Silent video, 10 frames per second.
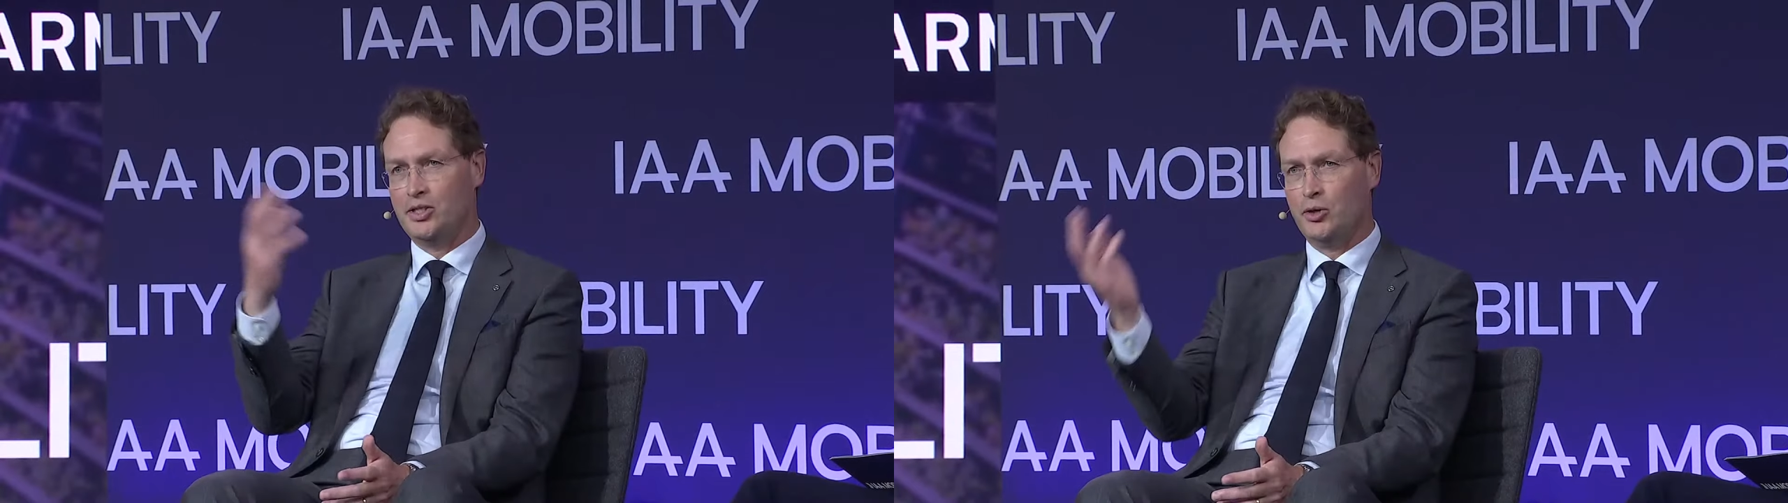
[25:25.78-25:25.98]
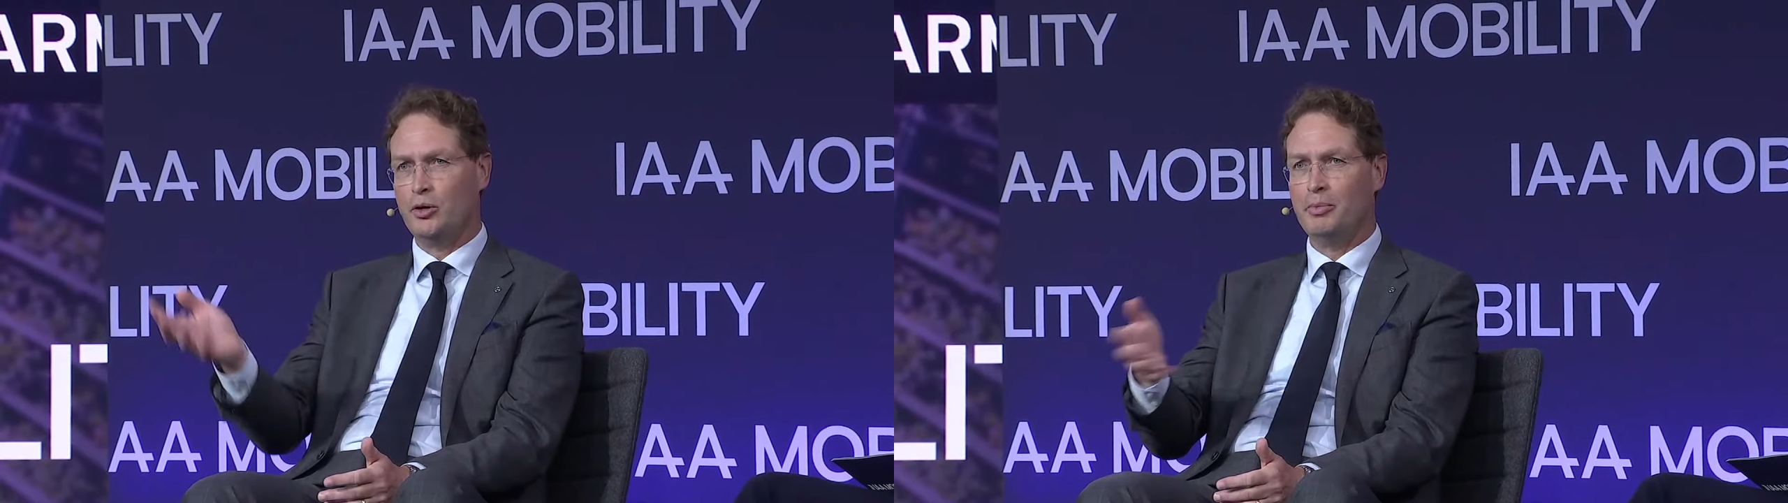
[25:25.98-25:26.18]

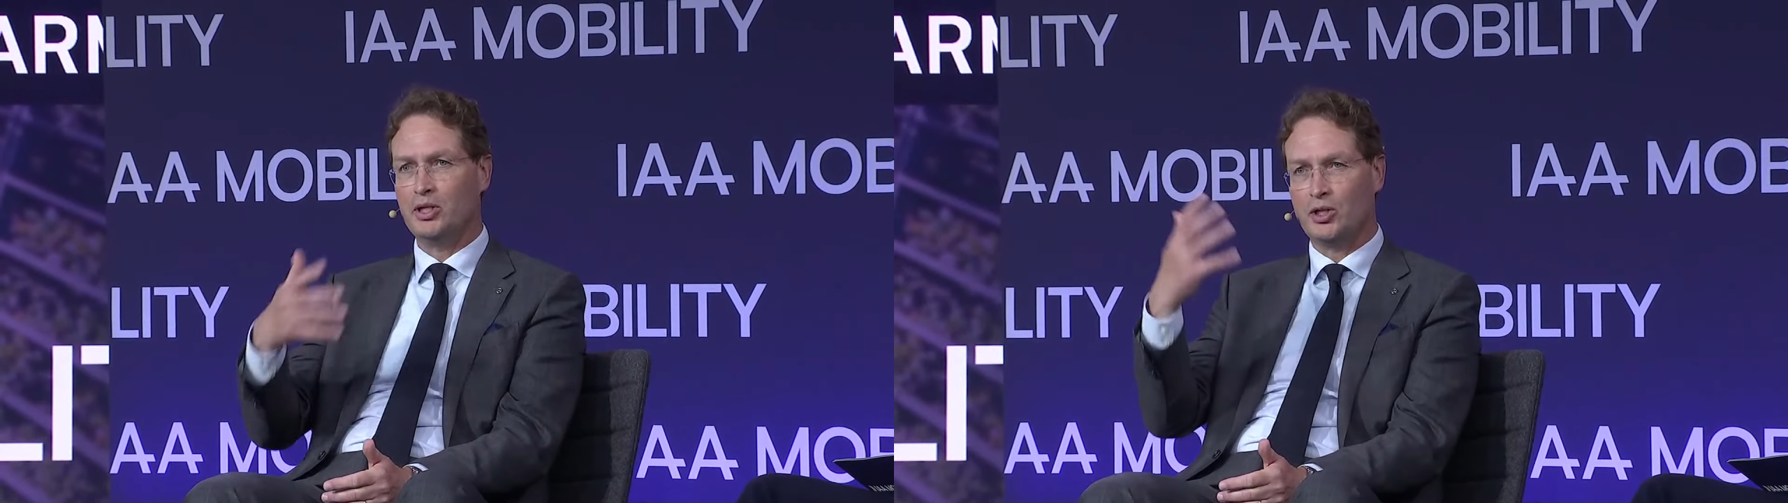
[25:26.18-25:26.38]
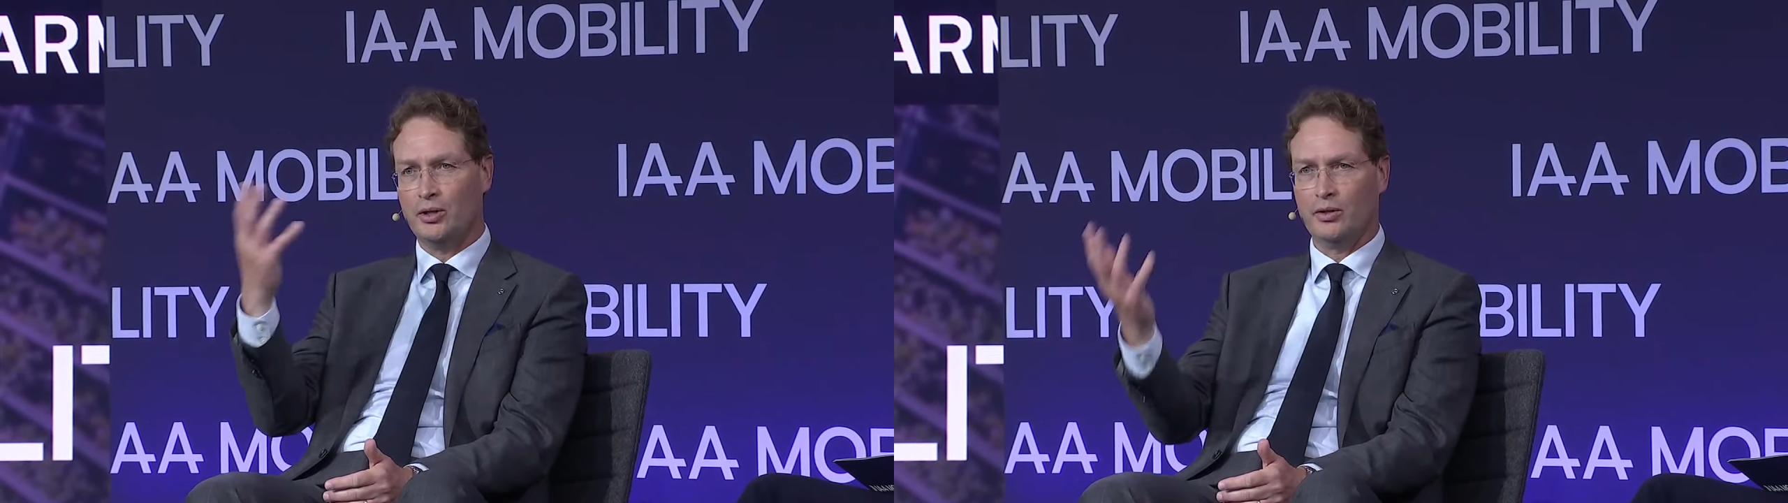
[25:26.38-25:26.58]
zero
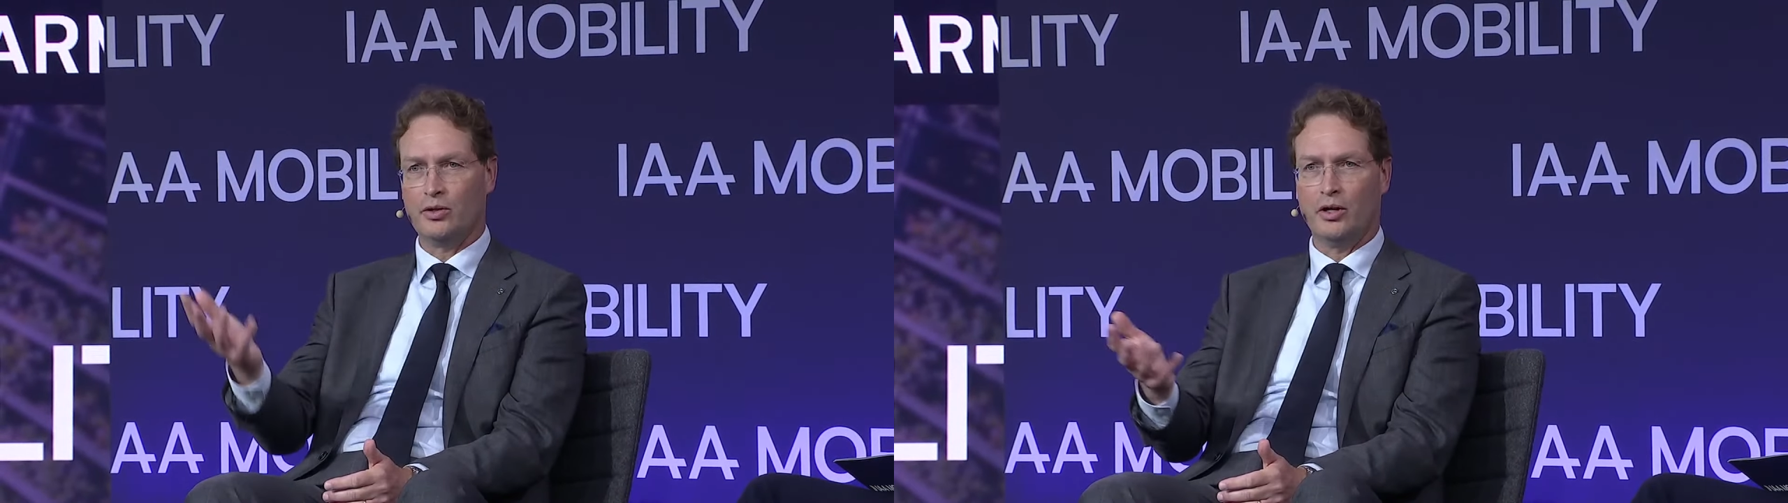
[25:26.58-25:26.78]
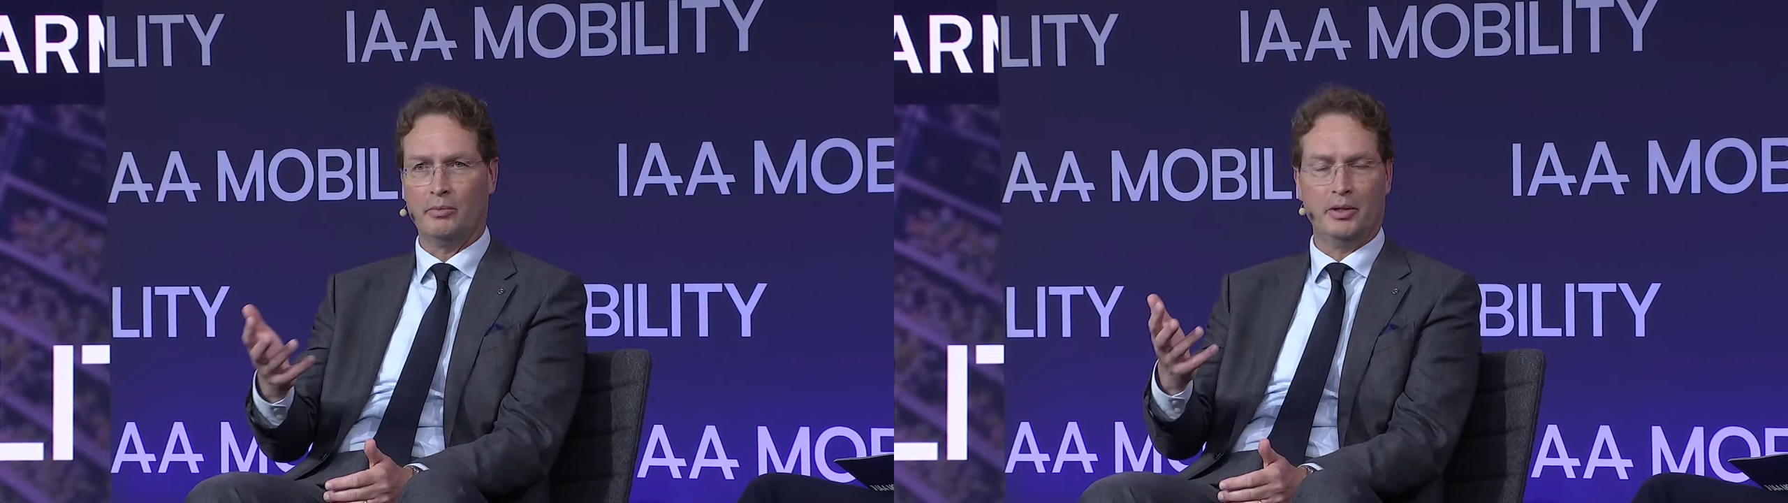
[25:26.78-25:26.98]
emission,
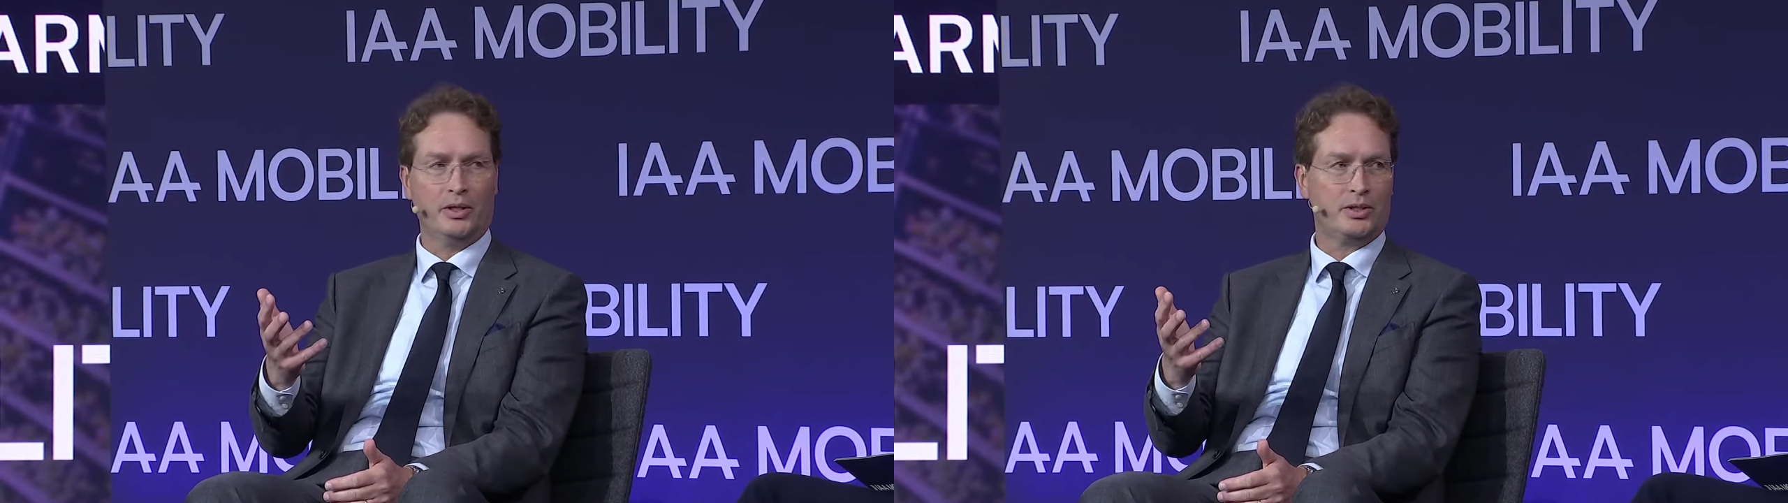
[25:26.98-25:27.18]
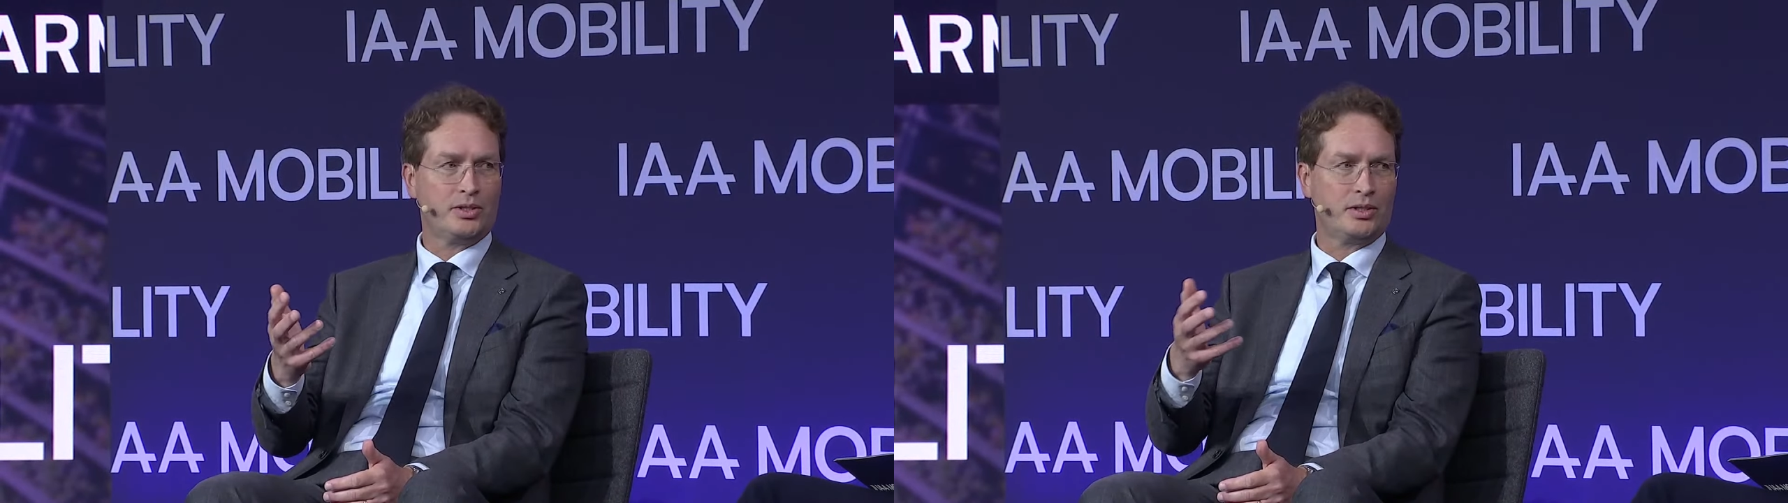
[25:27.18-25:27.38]

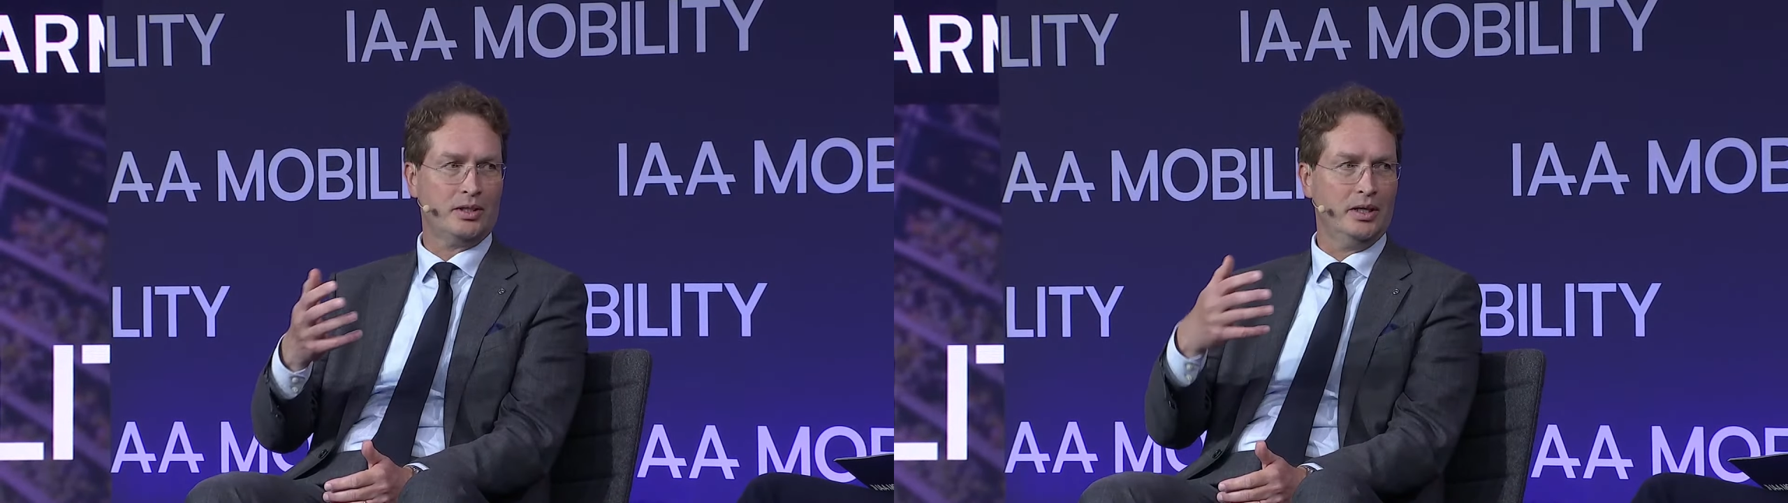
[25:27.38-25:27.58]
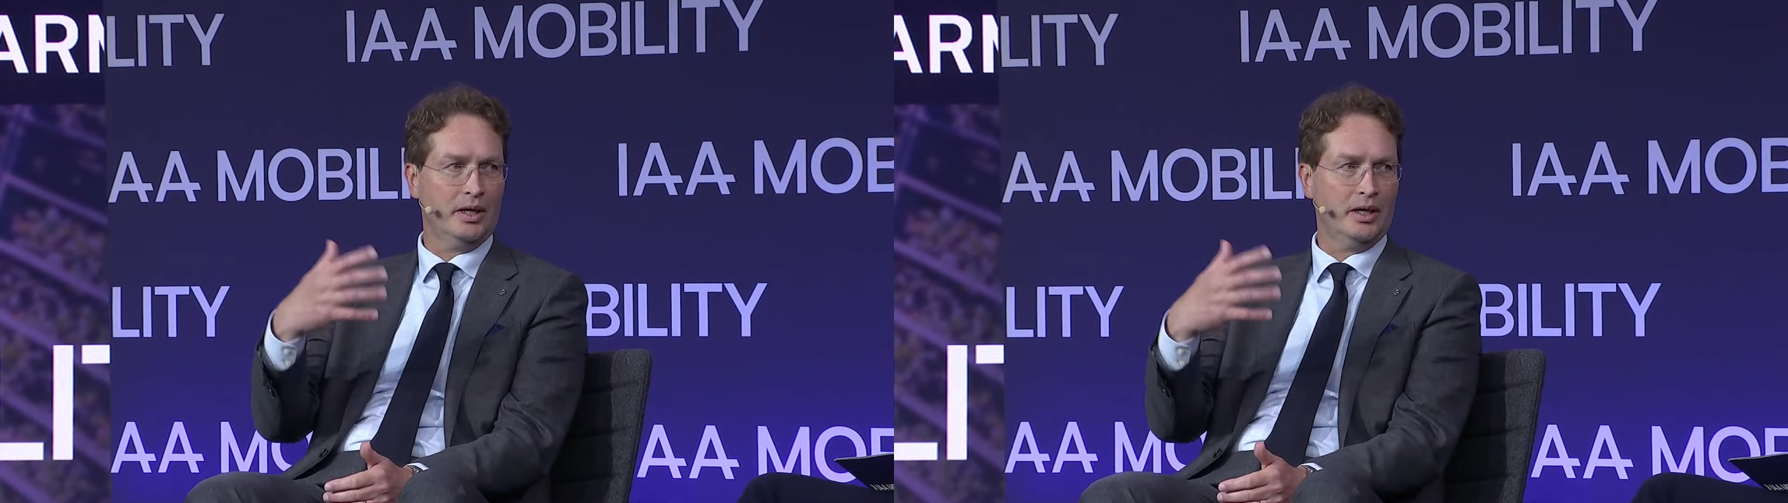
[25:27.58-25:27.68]
autonomous,